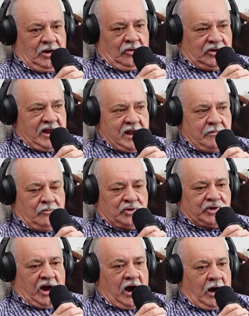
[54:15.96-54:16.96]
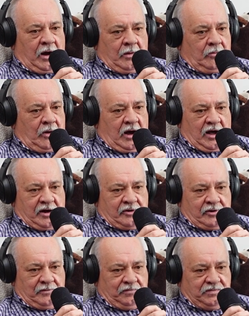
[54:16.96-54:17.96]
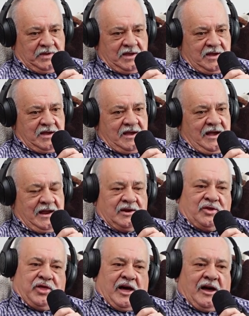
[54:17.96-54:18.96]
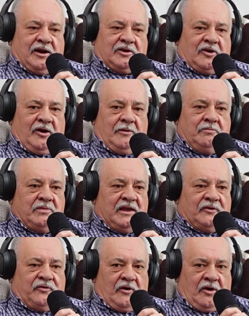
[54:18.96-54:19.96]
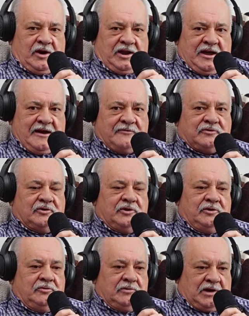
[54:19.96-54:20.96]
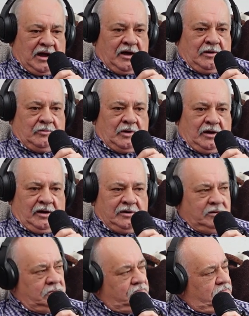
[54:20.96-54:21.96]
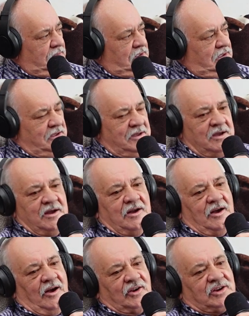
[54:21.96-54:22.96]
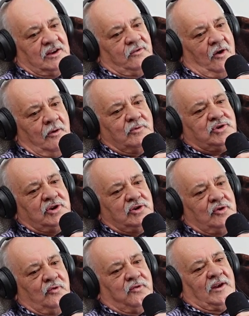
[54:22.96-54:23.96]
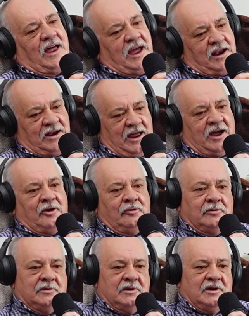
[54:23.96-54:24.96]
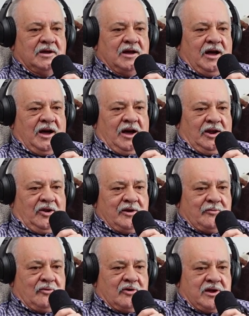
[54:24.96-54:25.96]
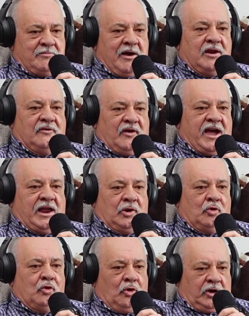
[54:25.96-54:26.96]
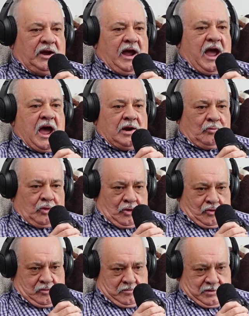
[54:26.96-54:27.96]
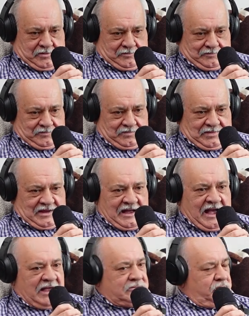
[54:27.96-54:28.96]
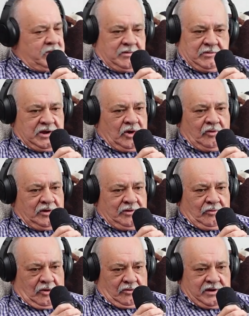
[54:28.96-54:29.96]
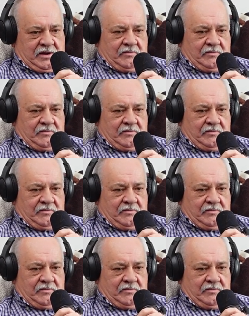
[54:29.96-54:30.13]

I looked at them was calm water. And the thought come on a Friday afternoon, calm water. I said, if I was in Newfoundland now, all I worry about if I had a hook and a worm. Right. That would be my only worry.